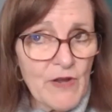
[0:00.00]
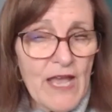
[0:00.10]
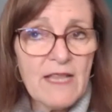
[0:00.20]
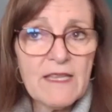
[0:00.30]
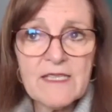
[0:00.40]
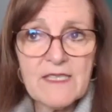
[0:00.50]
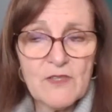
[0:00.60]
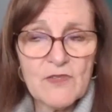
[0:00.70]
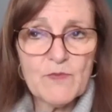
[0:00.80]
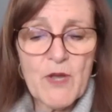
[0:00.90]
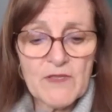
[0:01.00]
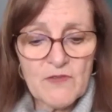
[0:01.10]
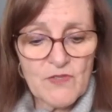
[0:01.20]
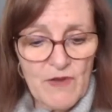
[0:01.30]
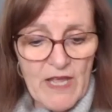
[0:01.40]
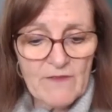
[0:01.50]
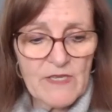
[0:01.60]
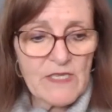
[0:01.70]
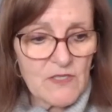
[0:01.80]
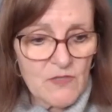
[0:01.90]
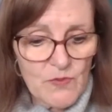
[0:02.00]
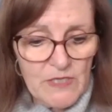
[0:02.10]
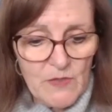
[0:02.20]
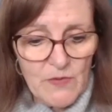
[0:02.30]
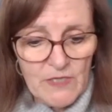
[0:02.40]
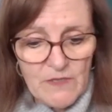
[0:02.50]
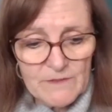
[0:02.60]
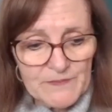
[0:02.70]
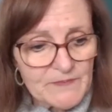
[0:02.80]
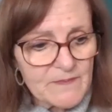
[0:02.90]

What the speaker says: allies and your sponsors, your advocates, is really critical.